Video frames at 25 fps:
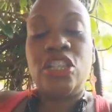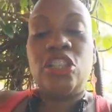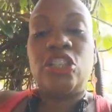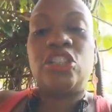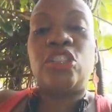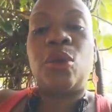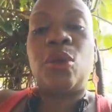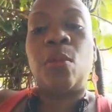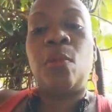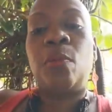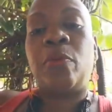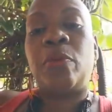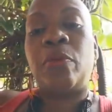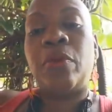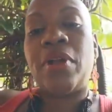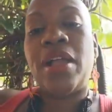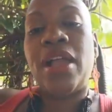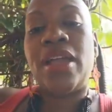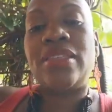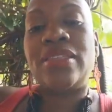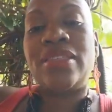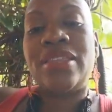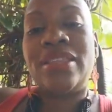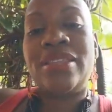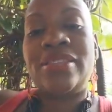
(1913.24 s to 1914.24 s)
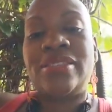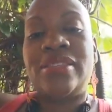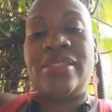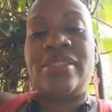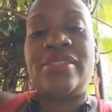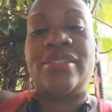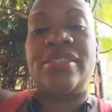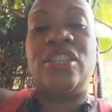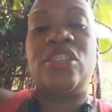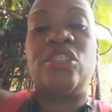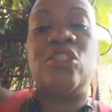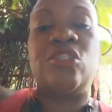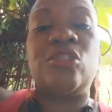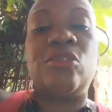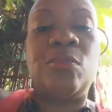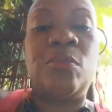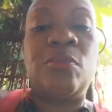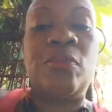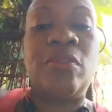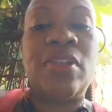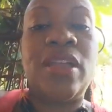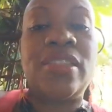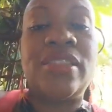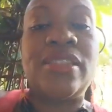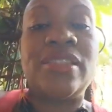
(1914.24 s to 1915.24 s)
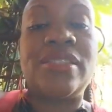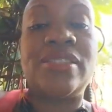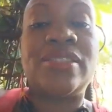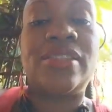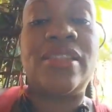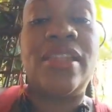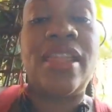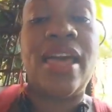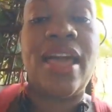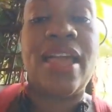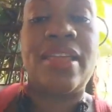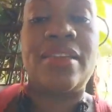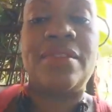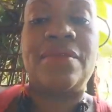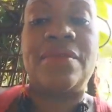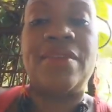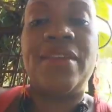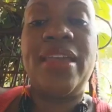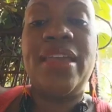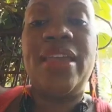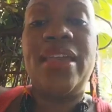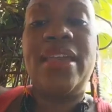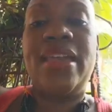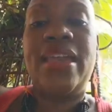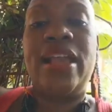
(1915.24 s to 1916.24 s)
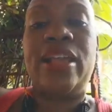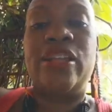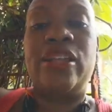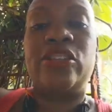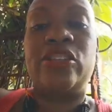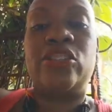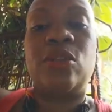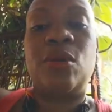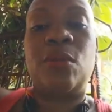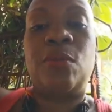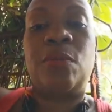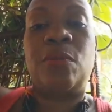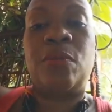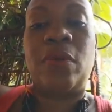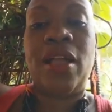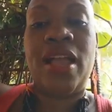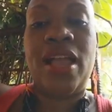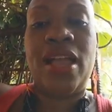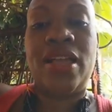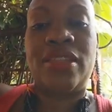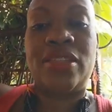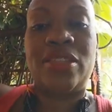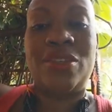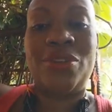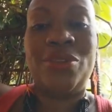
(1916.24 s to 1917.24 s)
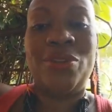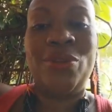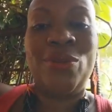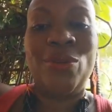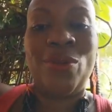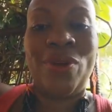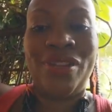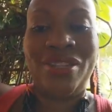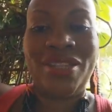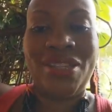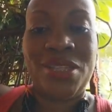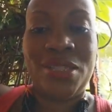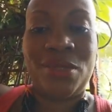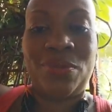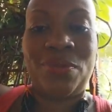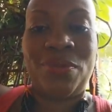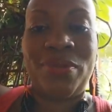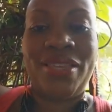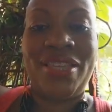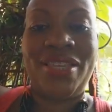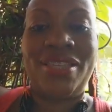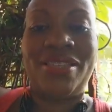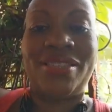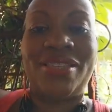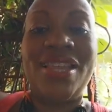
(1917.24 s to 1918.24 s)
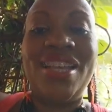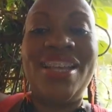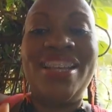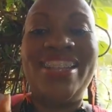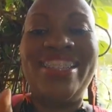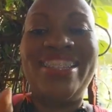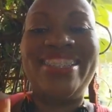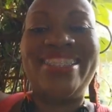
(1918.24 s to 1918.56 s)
So breath is essential. Breath is life. And so breath, New Orleans, please.